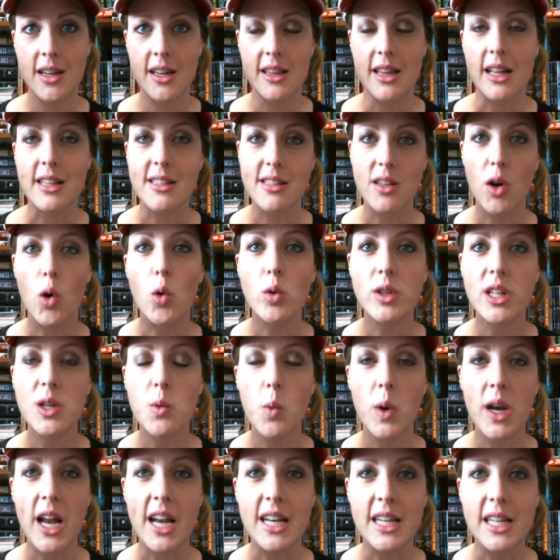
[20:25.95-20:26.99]
That's the only
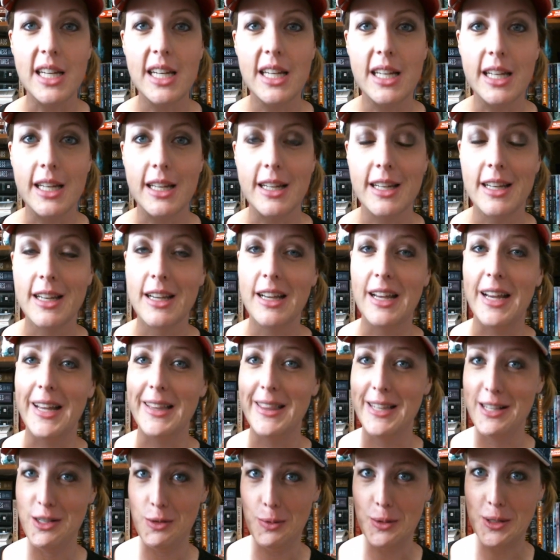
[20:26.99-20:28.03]
one I needed."
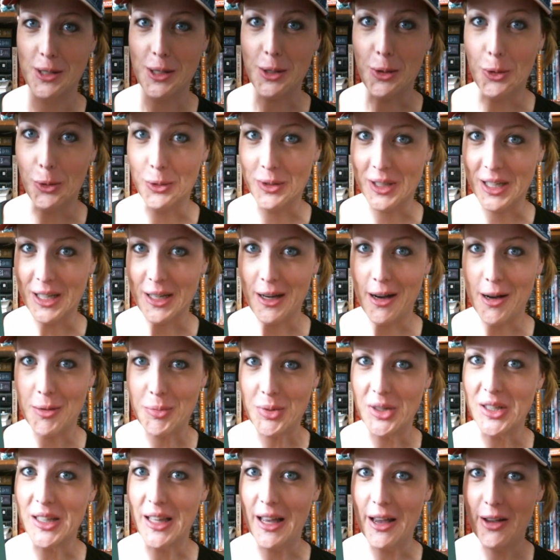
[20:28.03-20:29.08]
And this was the only
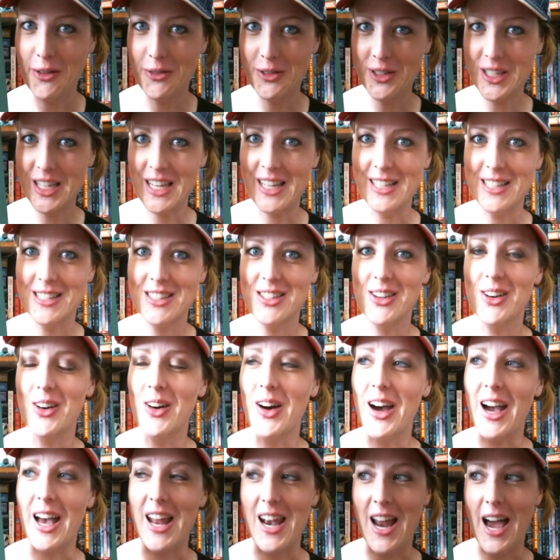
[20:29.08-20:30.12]
copy left. And
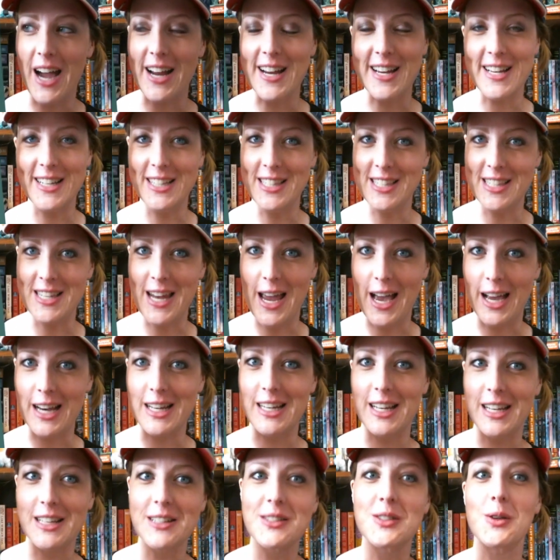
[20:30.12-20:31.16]
I had snagged
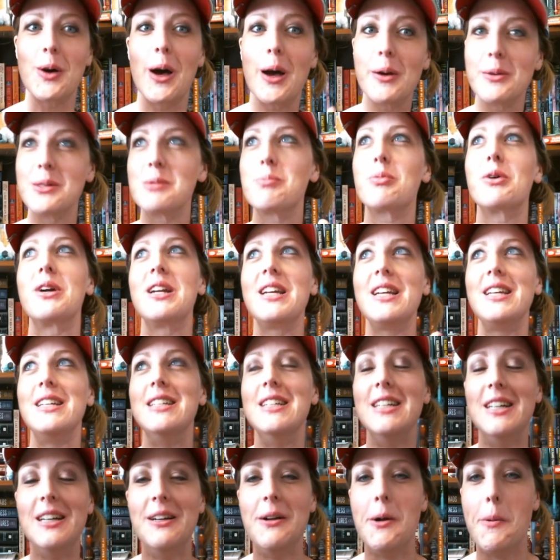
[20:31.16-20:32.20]
it. So I was pretty
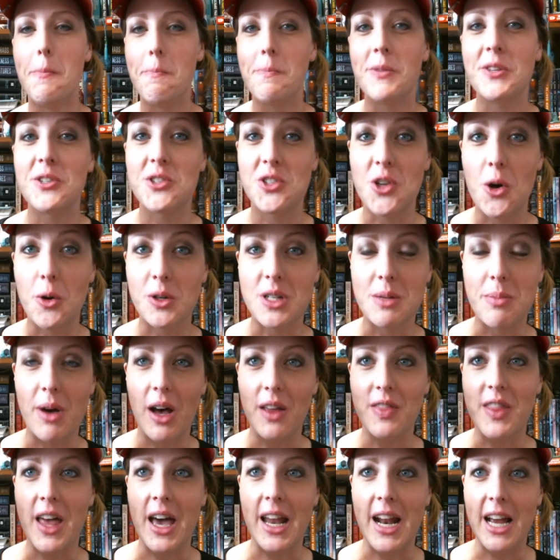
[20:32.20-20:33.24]
stoked
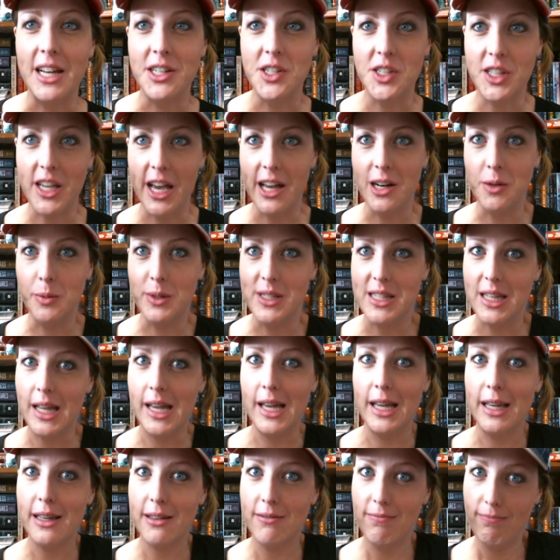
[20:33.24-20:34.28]
about that. I just kind of was
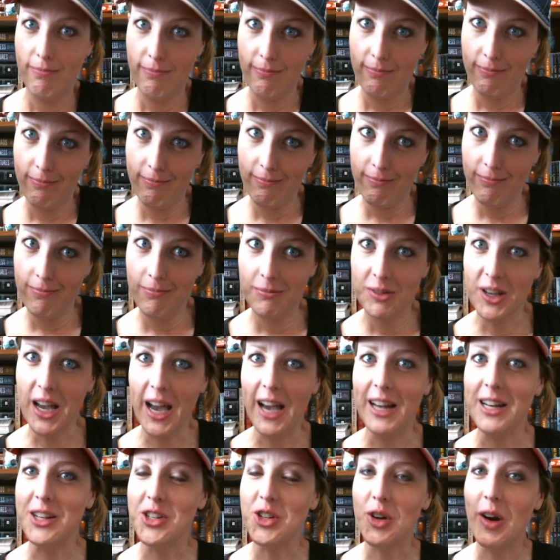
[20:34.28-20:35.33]
like,
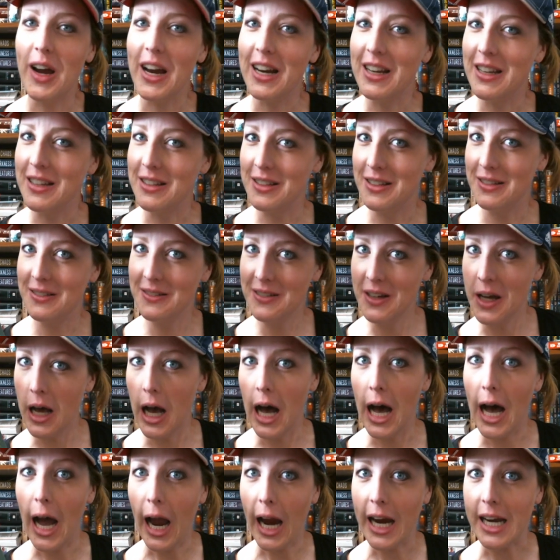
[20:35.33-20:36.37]
kind of trying to
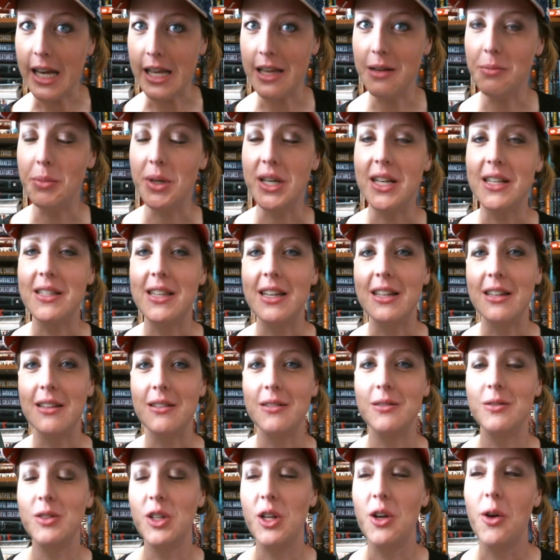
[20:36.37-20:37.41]
hide it because I
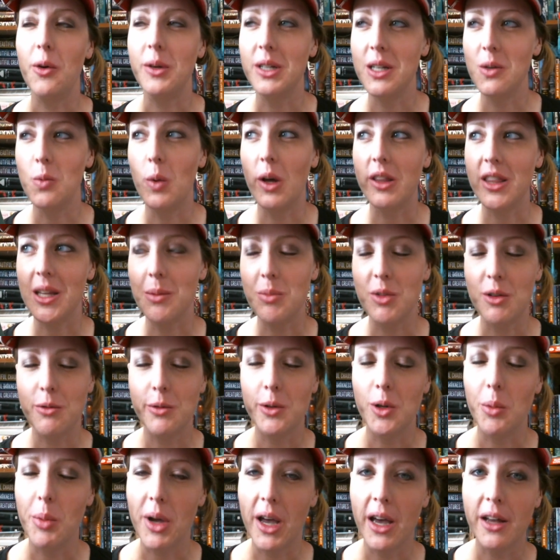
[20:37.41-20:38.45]
didn't want them to
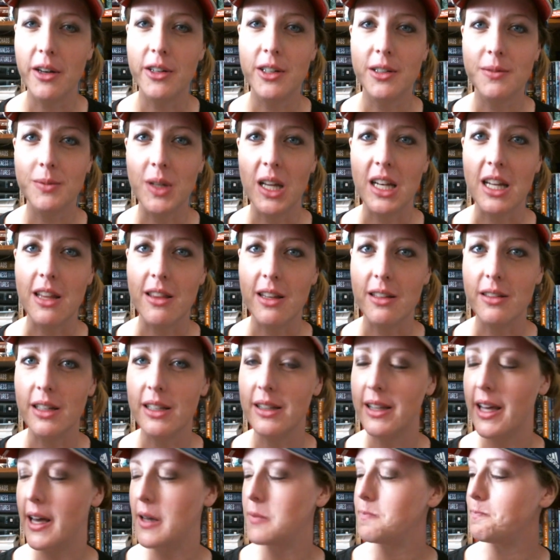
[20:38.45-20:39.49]
feel bad or anything
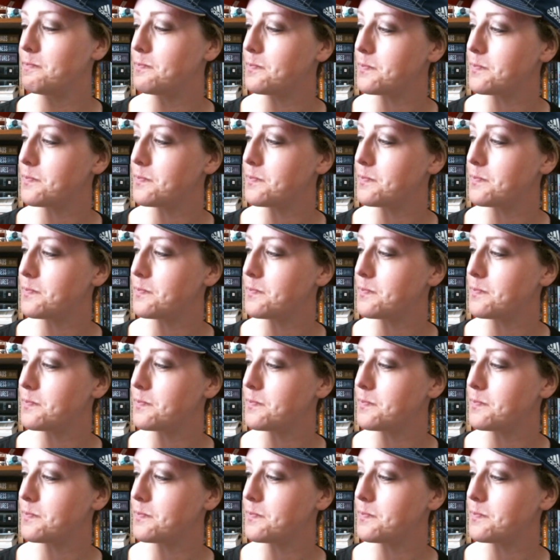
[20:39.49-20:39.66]
like that.